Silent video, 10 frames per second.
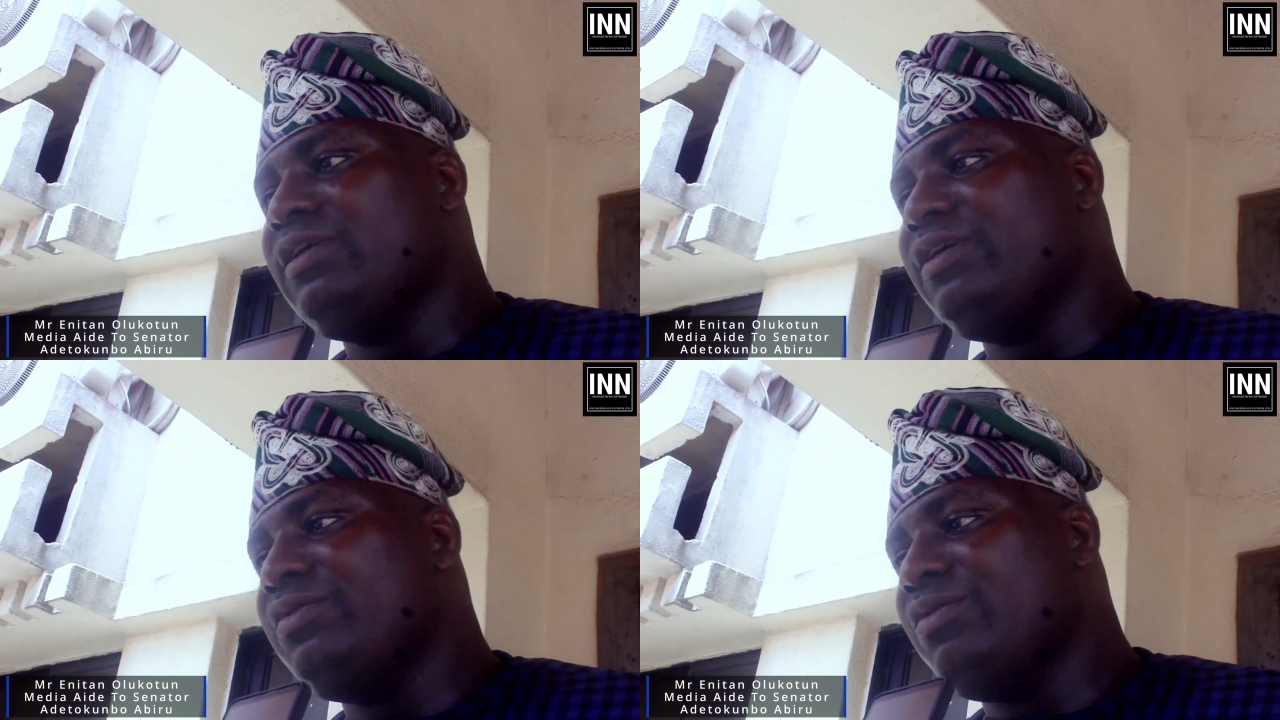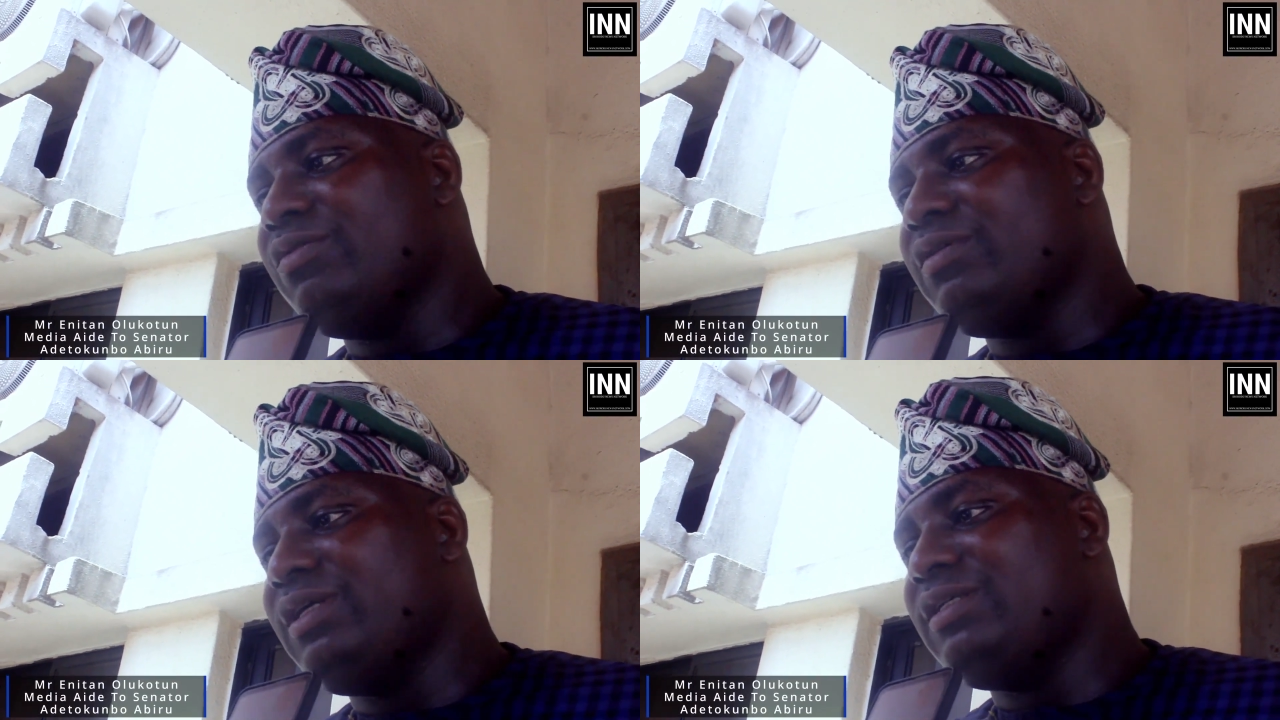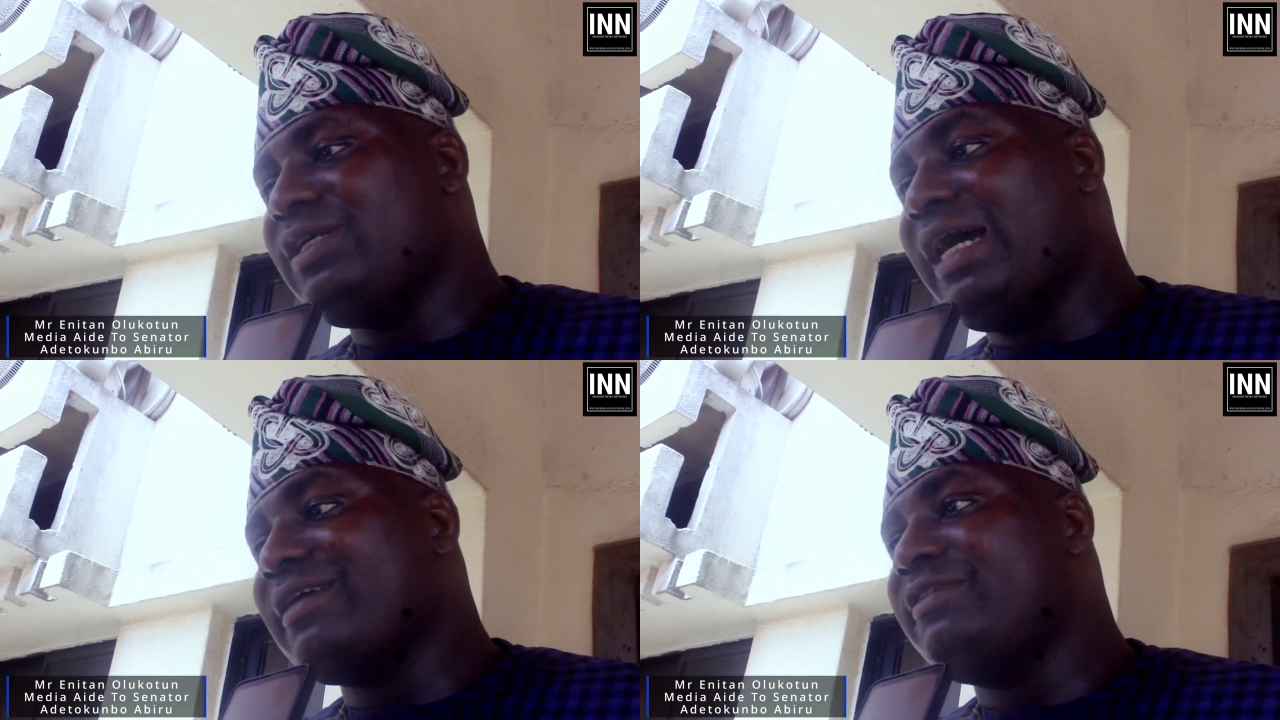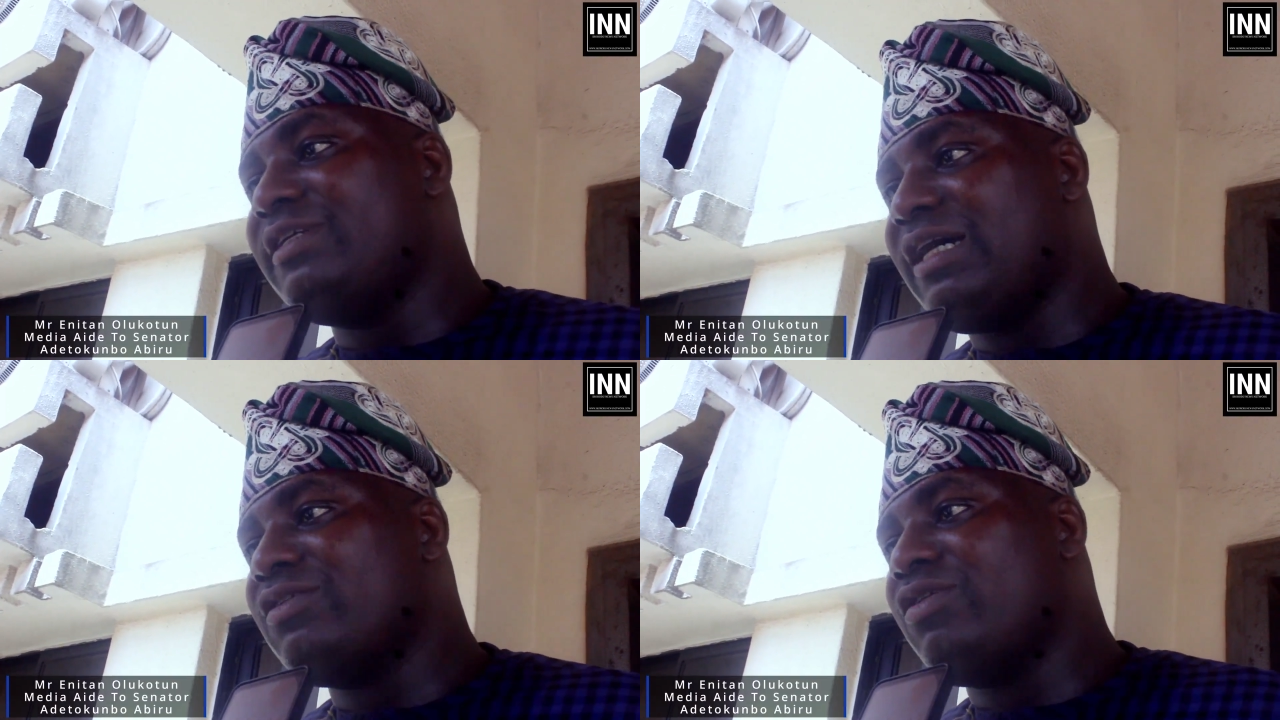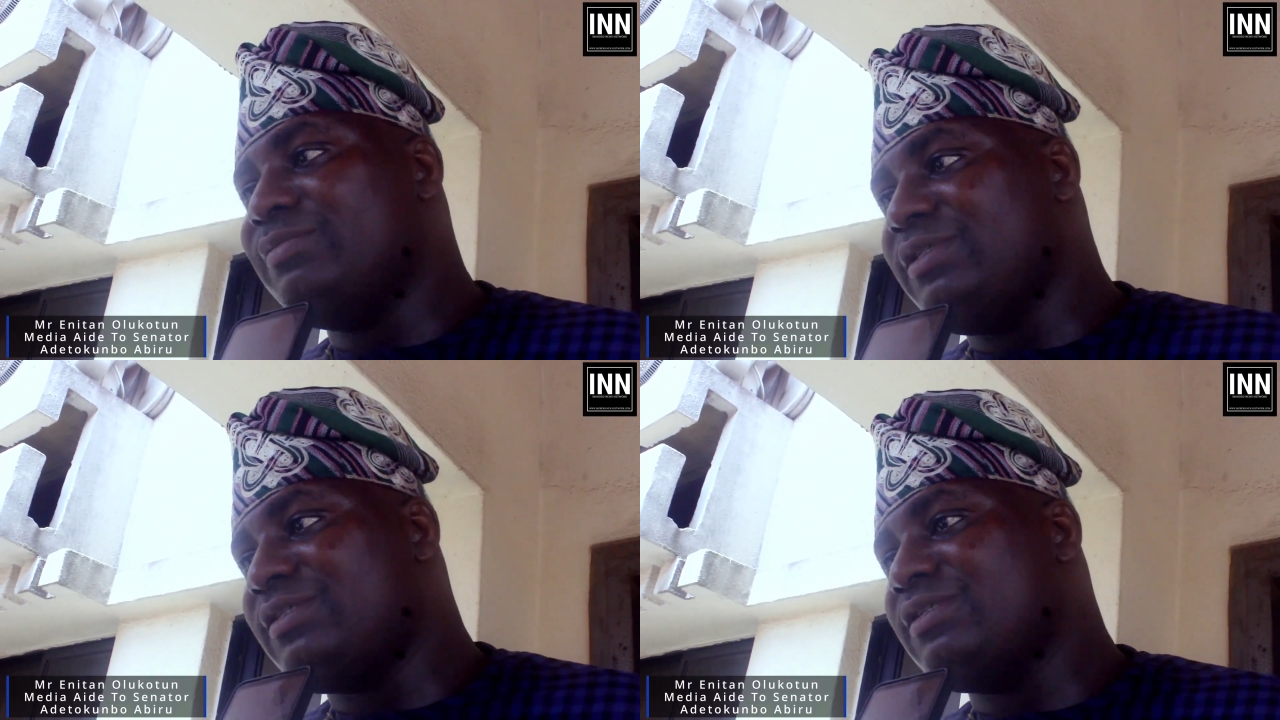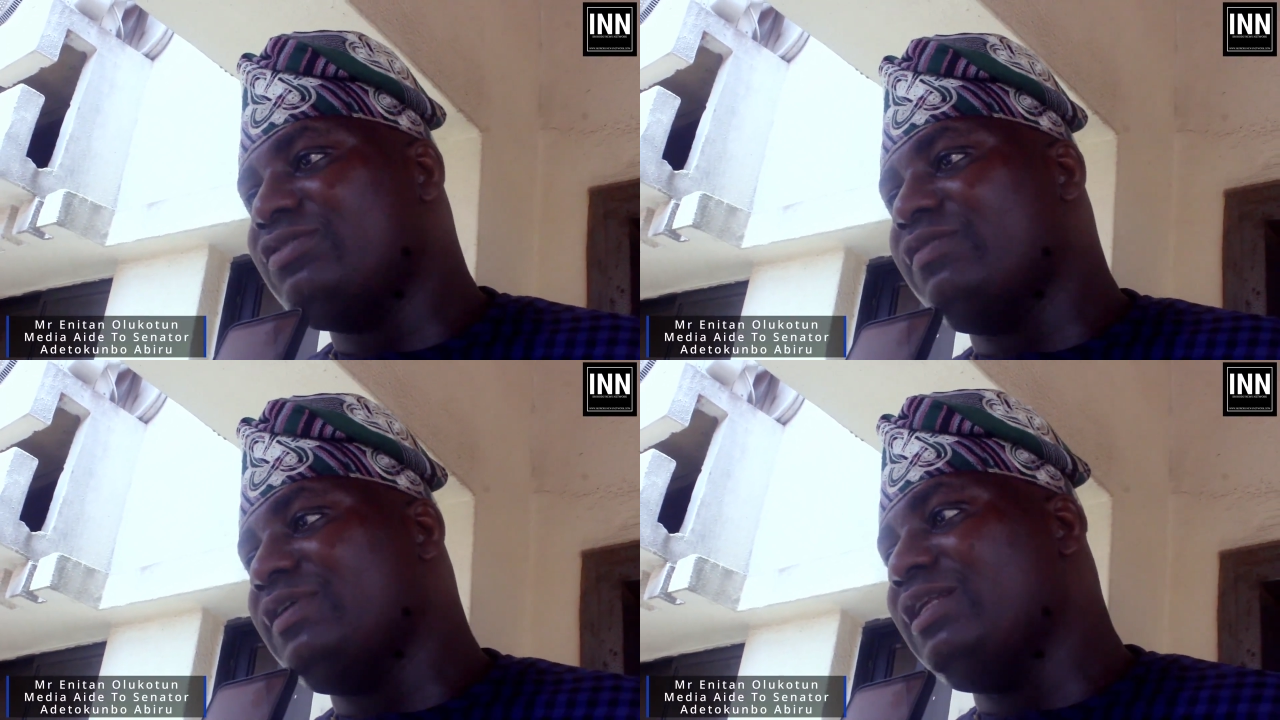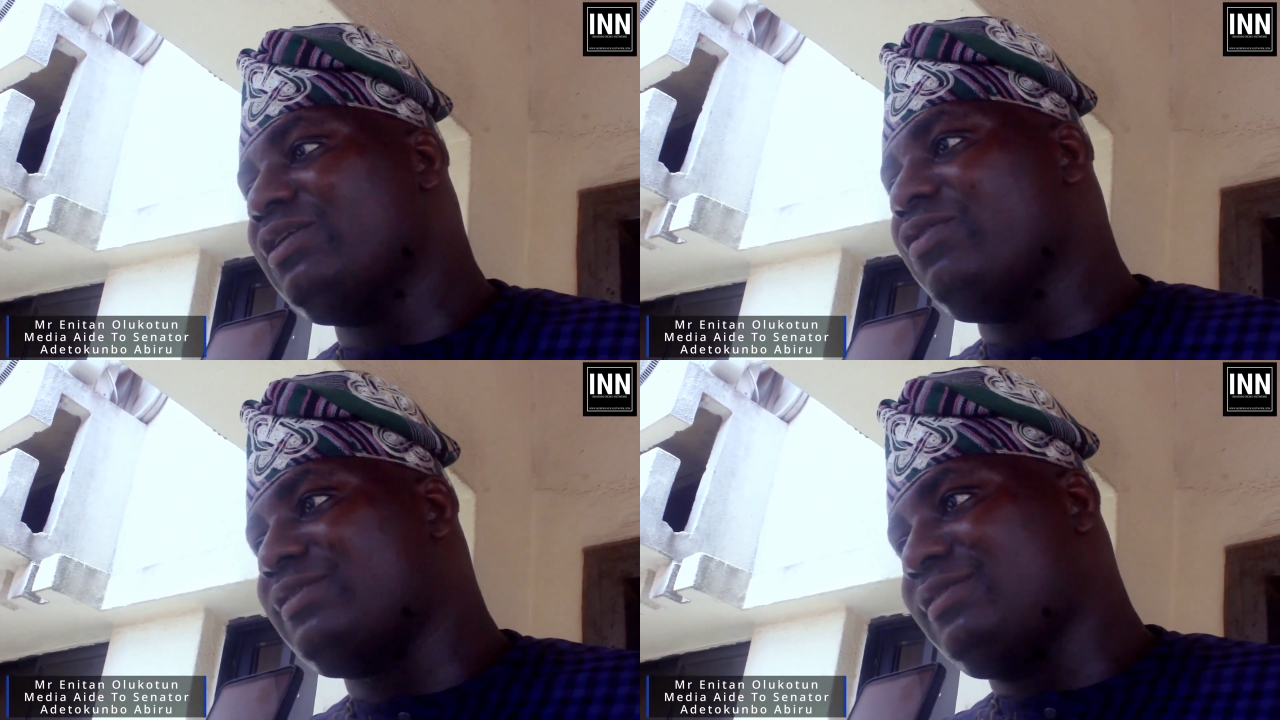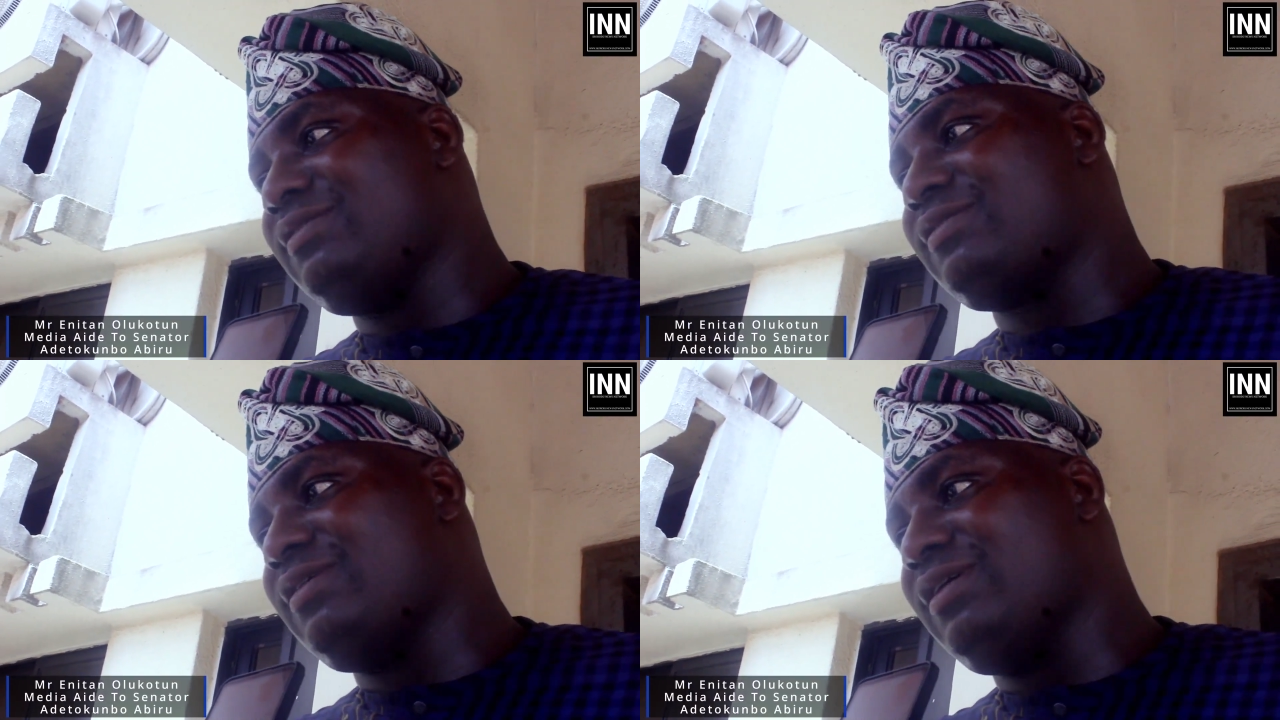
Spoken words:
you know, in the agrarian communities of the Lagos East,